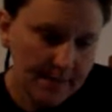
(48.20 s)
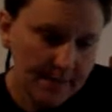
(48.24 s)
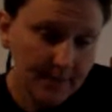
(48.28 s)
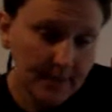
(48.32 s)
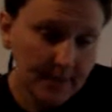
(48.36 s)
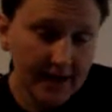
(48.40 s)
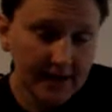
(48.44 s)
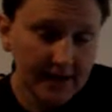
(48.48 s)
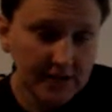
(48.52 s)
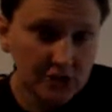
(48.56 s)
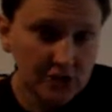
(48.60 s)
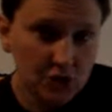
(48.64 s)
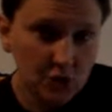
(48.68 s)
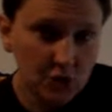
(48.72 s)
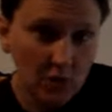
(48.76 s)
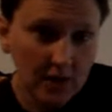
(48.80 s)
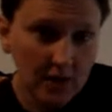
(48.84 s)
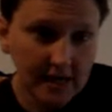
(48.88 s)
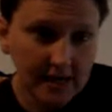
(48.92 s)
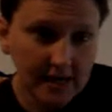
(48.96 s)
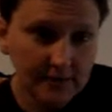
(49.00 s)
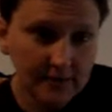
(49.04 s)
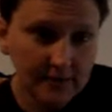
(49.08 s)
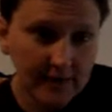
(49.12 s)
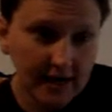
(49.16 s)
Buyers who
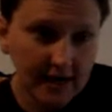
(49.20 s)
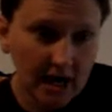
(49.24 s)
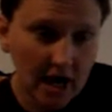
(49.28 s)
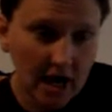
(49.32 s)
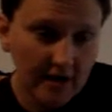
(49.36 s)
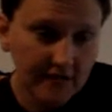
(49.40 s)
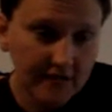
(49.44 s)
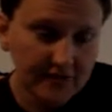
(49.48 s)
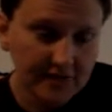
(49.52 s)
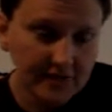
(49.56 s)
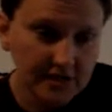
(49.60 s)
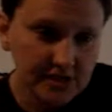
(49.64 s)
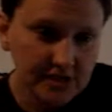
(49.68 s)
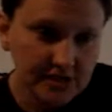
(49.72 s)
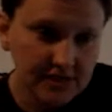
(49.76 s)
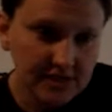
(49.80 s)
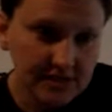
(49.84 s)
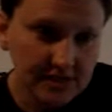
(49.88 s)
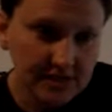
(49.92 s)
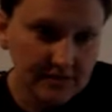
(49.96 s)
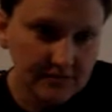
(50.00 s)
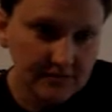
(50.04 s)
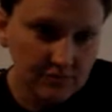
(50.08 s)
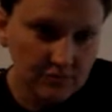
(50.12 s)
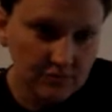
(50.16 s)
wanted to make offers,
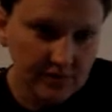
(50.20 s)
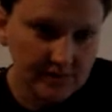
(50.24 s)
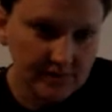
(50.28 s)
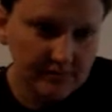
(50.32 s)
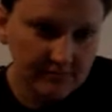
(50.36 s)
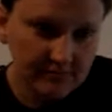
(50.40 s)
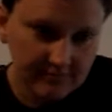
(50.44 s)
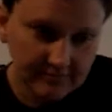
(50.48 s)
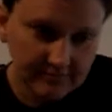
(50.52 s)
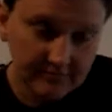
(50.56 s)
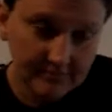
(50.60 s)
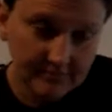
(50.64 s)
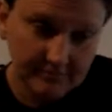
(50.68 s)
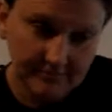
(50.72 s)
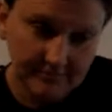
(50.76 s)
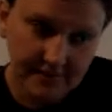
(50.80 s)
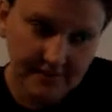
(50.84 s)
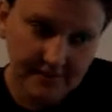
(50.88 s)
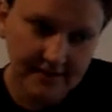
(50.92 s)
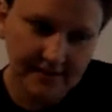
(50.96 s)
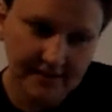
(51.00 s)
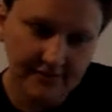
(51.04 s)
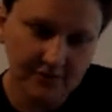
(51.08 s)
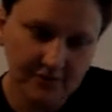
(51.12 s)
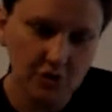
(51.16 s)
and we
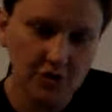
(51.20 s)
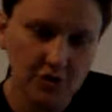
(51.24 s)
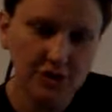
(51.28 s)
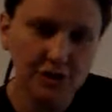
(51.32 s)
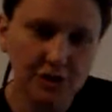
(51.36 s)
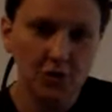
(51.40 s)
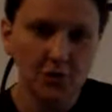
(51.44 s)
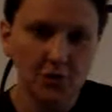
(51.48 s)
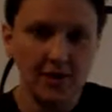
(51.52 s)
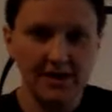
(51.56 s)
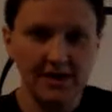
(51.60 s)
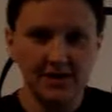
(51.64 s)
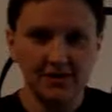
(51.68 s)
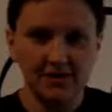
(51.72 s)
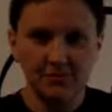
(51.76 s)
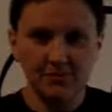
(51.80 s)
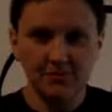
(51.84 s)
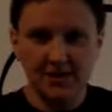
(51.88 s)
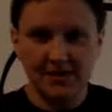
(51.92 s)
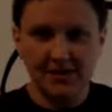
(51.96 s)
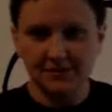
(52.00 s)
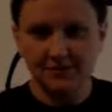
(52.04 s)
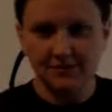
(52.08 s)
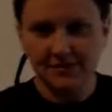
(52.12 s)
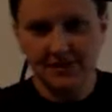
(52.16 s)
forced our way into the
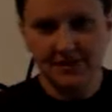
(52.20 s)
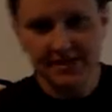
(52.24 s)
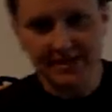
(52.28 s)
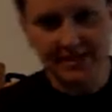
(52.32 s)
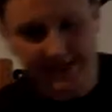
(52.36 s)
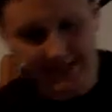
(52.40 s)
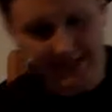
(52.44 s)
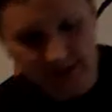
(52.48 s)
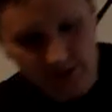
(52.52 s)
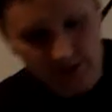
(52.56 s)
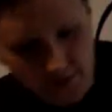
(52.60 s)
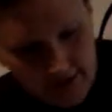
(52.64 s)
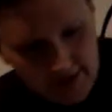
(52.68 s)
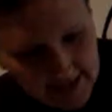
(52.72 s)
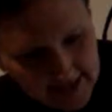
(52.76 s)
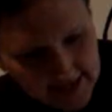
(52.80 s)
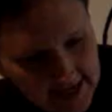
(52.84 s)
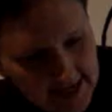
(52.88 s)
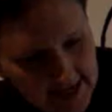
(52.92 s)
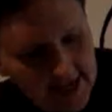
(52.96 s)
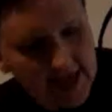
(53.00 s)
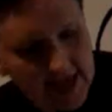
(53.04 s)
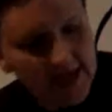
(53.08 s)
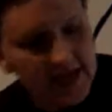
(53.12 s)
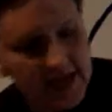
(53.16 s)
basement the next week.
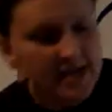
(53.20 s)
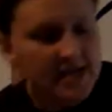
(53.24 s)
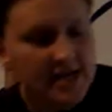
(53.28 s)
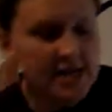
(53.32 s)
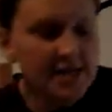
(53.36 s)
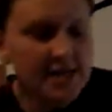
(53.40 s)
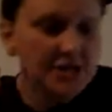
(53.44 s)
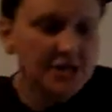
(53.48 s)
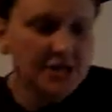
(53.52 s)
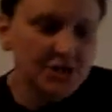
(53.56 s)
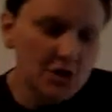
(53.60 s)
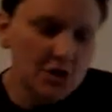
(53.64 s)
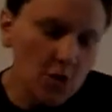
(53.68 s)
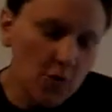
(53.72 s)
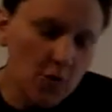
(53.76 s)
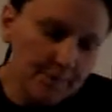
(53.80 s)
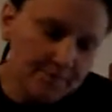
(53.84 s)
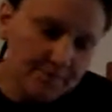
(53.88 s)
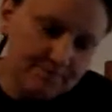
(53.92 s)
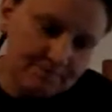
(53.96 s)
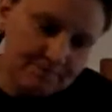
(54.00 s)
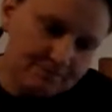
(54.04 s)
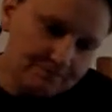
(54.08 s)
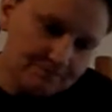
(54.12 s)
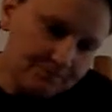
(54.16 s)
So
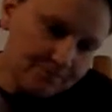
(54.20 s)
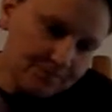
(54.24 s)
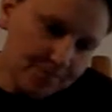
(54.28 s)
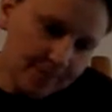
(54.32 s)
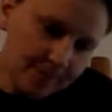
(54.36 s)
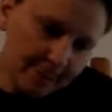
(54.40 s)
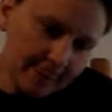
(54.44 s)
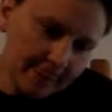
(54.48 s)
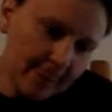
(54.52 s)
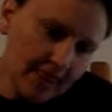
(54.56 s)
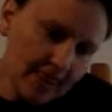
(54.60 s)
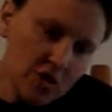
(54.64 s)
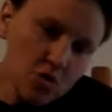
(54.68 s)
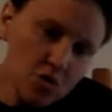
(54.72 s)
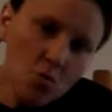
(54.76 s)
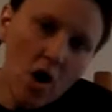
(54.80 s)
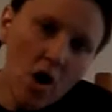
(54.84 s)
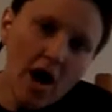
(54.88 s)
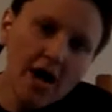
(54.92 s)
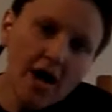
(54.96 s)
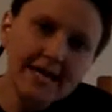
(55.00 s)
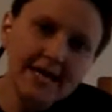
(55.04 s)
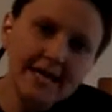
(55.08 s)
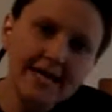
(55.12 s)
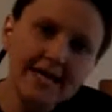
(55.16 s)
you
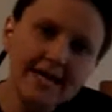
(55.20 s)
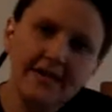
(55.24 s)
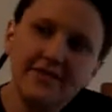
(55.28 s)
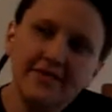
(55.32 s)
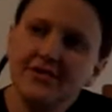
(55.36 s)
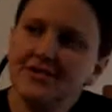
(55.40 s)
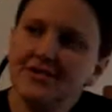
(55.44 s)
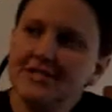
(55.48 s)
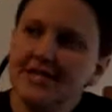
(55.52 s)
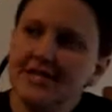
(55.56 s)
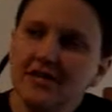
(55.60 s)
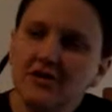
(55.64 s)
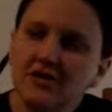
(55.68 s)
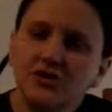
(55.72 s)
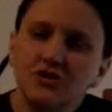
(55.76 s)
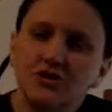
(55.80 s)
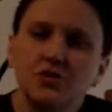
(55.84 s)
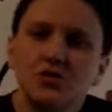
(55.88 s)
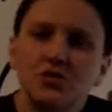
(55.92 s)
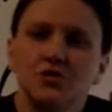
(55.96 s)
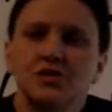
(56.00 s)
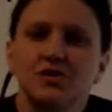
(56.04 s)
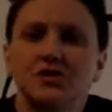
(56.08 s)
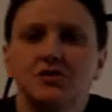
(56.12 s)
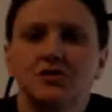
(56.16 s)
walk in and the seller
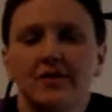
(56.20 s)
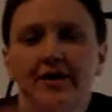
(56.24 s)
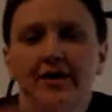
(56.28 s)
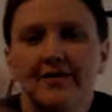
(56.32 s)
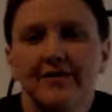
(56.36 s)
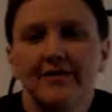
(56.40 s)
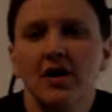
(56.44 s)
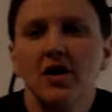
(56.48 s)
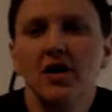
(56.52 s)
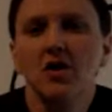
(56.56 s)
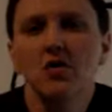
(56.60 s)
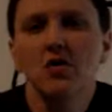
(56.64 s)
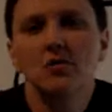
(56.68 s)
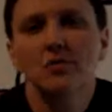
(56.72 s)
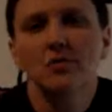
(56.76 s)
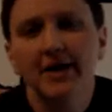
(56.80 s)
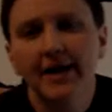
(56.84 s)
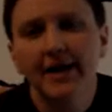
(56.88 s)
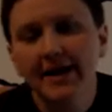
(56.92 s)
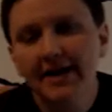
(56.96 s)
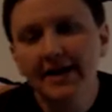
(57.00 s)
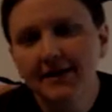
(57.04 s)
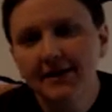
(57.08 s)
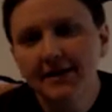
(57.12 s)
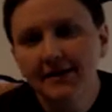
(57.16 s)
tours you around the home,
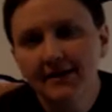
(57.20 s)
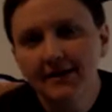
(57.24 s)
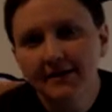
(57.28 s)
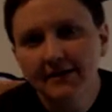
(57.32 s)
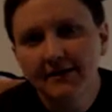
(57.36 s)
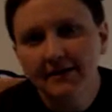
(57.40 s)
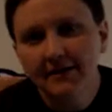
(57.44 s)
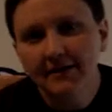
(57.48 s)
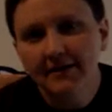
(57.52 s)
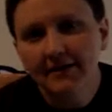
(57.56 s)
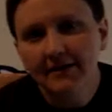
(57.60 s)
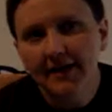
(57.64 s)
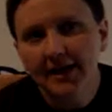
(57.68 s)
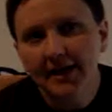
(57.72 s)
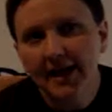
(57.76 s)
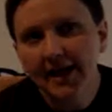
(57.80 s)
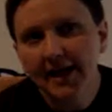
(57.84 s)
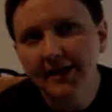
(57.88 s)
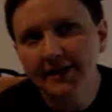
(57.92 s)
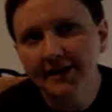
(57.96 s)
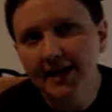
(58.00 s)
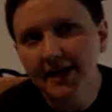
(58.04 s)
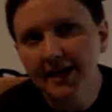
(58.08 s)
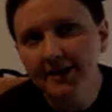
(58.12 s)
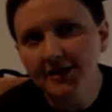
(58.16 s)
right?
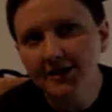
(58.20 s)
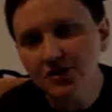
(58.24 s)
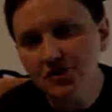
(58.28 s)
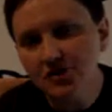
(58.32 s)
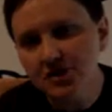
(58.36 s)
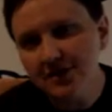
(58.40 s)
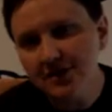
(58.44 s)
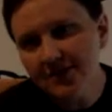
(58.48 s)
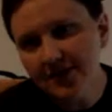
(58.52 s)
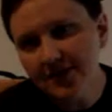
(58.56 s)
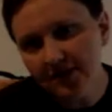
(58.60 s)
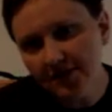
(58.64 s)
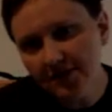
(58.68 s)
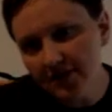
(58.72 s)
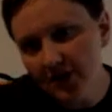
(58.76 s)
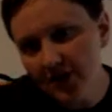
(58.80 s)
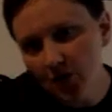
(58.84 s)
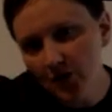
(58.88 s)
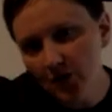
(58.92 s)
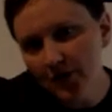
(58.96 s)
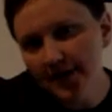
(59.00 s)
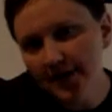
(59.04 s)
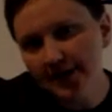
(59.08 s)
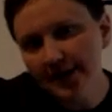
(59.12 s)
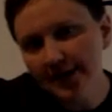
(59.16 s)
And usually they're
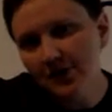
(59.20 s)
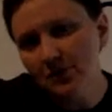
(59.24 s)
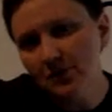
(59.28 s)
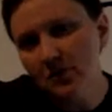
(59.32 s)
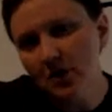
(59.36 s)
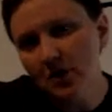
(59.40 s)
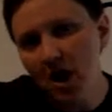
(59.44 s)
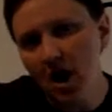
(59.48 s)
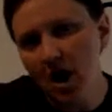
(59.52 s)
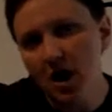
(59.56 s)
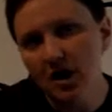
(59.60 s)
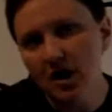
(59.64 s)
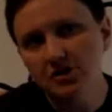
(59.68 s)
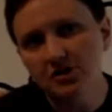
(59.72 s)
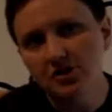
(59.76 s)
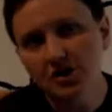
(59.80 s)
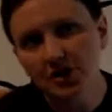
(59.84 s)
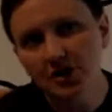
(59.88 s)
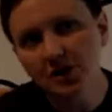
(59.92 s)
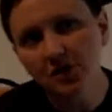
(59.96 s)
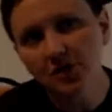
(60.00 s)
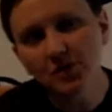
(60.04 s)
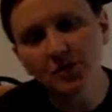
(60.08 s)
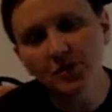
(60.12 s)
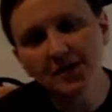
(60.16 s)
hurrying you along, so
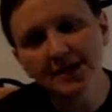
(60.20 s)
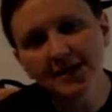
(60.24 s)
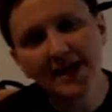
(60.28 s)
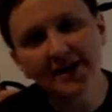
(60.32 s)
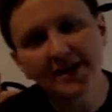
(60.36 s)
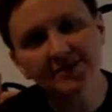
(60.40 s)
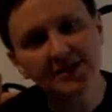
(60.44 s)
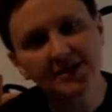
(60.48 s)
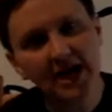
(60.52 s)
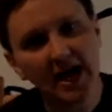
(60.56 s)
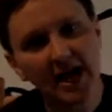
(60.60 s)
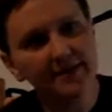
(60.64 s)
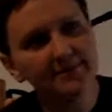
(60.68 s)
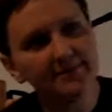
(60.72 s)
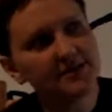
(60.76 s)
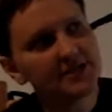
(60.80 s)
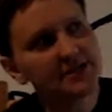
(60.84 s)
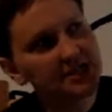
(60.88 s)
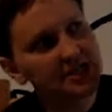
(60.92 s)
you don't really have time to